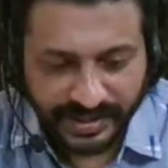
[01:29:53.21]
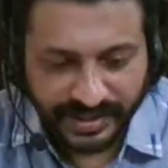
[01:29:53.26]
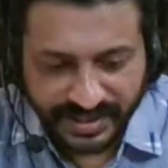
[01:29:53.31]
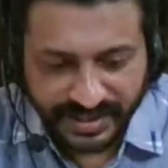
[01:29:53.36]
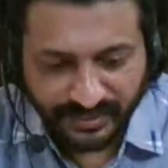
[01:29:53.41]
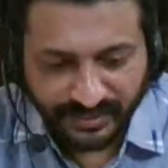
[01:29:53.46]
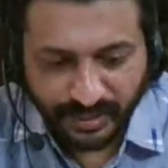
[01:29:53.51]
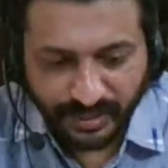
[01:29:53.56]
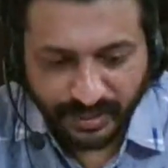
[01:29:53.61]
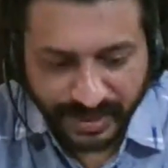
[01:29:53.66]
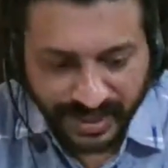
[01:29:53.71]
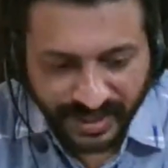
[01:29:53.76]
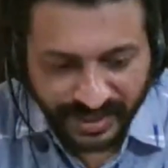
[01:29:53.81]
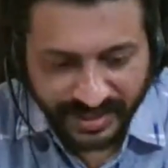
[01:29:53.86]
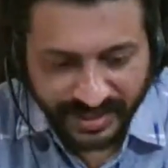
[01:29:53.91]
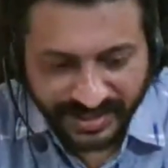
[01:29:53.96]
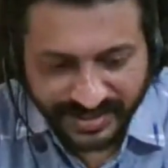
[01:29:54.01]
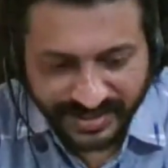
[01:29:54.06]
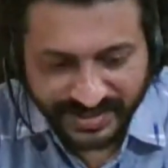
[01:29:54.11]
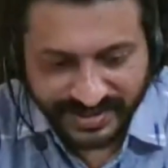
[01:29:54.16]
answer would
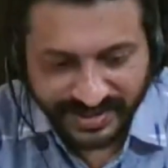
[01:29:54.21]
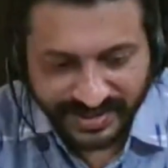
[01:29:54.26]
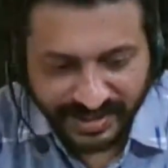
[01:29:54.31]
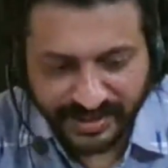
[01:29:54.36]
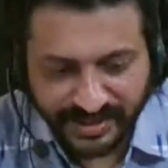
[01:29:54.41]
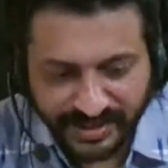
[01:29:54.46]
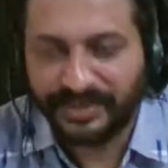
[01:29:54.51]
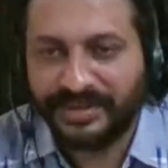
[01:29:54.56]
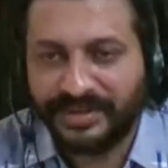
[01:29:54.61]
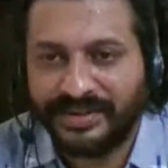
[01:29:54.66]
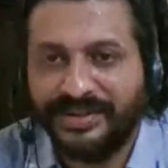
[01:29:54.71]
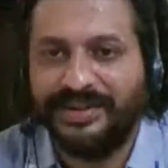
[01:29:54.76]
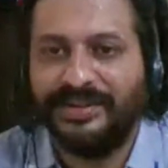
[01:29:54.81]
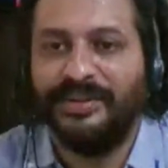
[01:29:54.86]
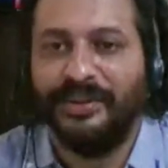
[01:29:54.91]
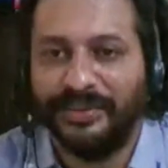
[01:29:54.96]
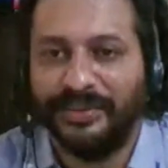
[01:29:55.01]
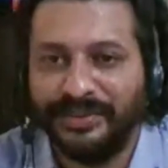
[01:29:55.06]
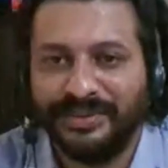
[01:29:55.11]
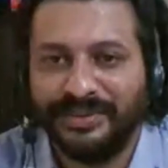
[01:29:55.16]
be yes and
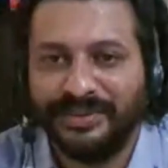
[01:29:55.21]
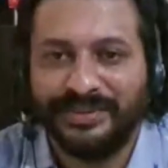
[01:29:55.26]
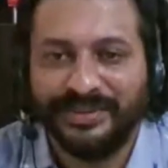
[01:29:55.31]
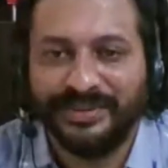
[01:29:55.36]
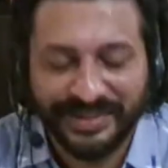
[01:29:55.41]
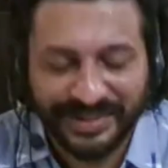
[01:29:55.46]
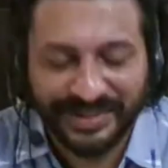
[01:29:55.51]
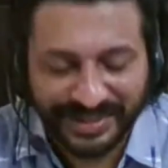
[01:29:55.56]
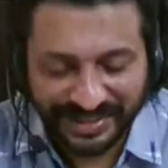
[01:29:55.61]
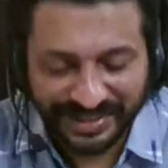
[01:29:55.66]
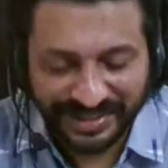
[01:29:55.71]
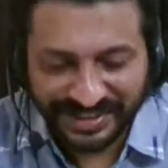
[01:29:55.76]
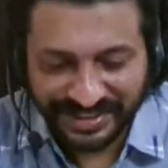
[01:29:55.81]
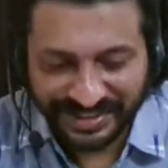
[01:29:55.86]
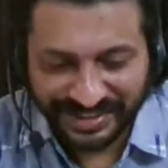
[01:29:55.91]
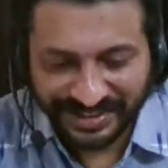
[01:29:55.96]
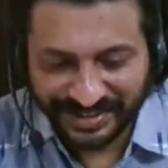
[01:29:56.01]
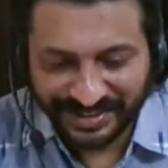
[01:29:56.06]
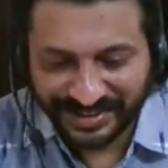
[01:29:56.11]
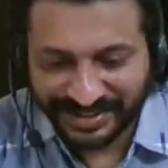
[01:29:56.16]
no.
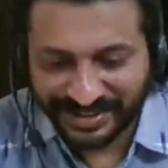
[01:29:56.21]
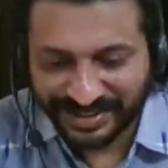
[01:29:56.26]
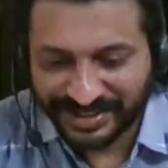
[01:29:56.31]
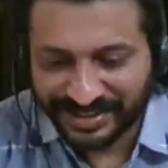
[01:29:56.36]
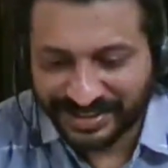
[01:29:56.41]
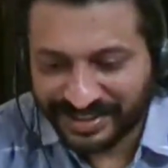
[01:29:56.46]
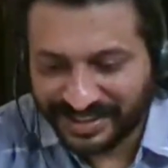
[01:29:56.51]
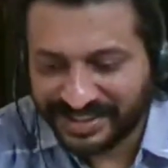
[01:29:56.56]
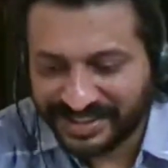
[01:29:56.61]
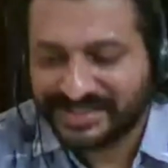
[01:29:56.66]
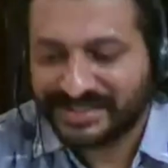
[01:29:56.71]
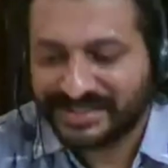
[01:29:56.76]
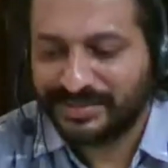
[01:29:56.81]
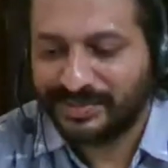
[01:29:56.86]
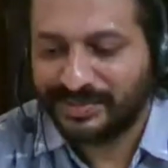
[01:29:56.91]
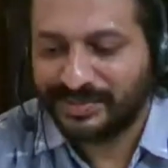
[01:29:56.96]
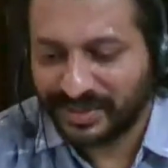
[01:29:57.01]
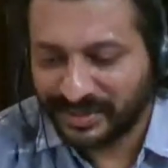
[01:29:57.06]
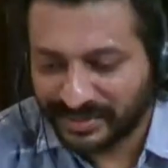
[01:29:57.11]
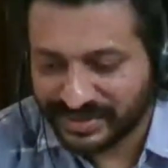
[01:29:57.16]

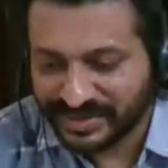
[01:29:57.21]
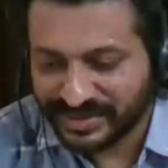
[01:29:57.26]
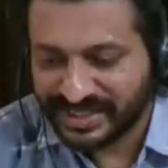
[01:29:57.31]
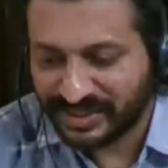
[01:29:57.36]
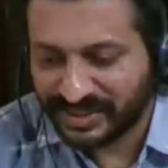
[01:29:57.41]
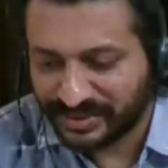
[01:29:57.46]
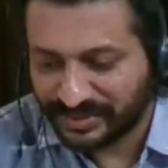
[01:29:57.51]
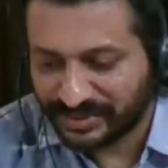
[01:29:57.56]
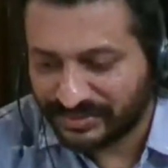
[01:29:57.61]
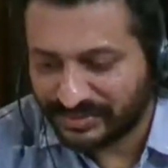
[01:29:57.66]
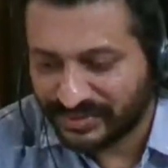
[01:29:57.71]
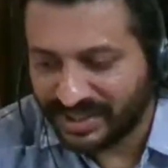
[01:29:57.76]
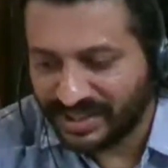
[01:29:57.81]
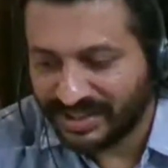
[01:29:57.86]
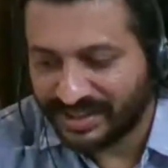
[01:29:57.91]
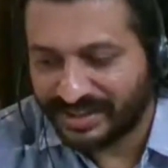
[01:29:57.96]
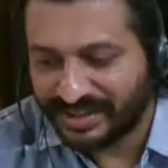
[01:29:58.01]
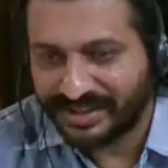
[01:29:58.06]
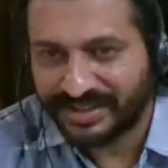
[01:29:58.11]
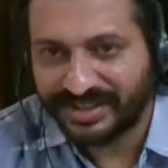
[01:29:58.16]
Yes, because you know
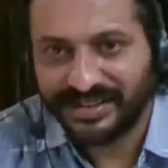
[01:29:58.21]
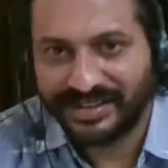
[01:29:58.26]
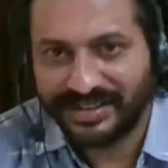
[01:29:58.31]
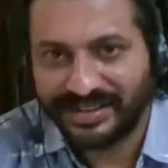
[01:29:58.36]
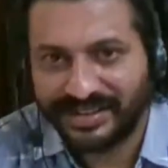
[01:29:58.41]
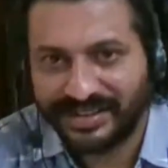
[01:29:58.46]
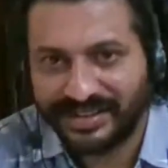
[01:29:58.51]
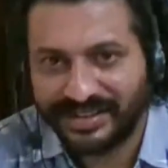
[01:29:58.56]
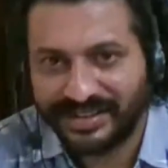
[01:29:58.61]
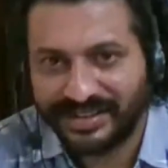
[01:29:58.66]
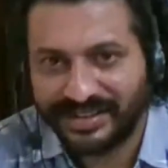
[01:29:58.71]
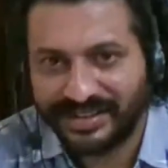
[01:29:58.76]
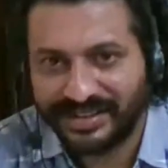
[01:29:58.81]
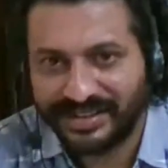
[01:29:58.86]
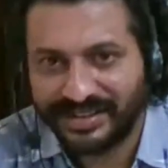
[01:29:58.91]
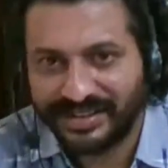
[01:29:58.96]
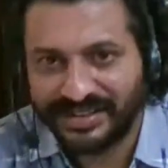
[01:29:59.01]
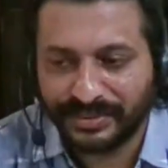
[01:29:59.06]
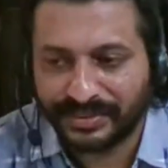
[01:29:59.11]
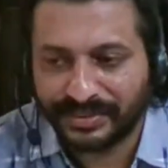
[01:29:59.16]
we need
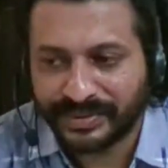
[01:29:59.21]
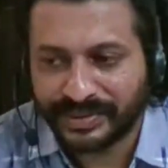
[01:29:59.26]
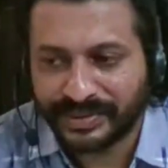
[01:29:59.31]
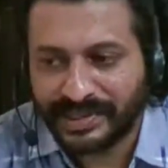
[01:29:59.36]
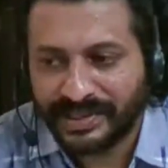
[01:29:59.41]
to